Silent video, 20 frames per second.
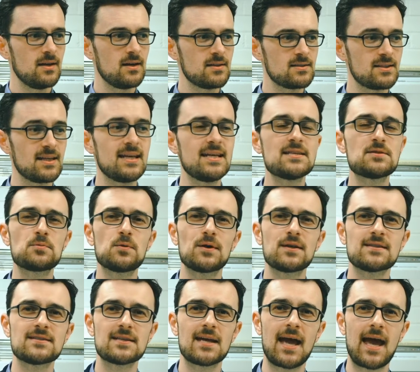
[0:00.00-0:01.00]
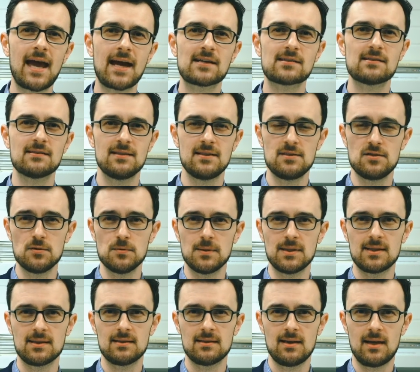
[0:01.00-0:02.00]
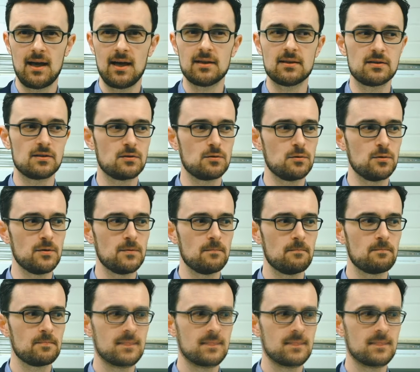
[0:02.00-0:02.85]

So here's what it's actually doing under the hood.